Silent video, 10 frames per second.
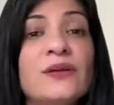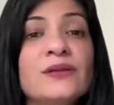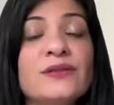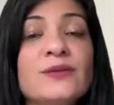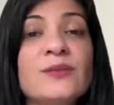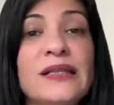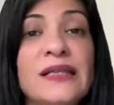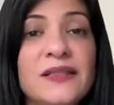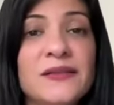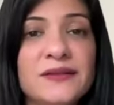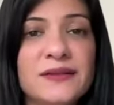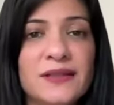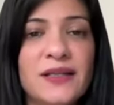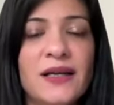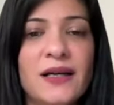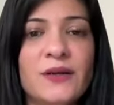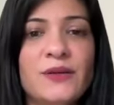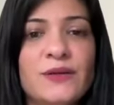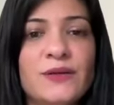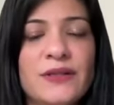how those beliefs
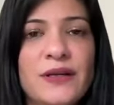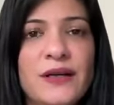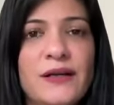could